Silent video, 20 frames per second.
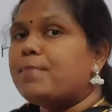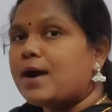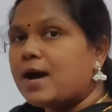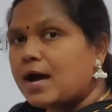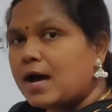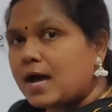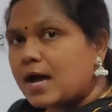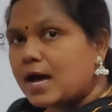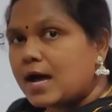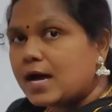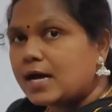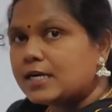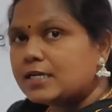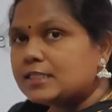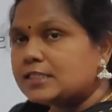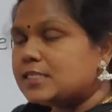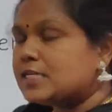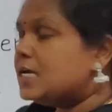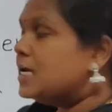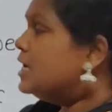
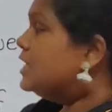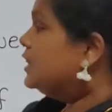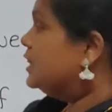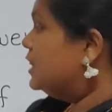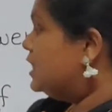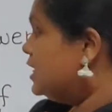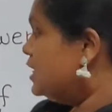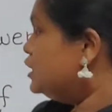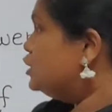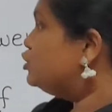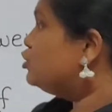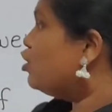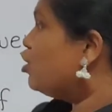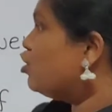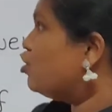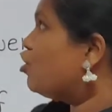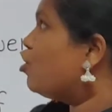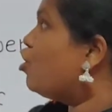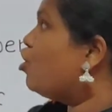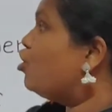parts. These
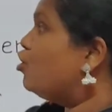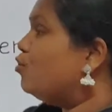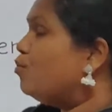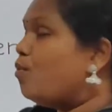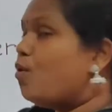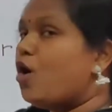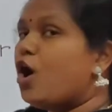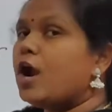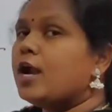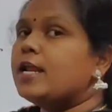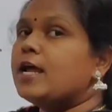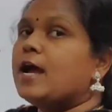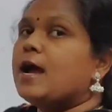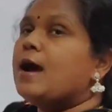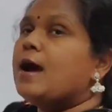are called what?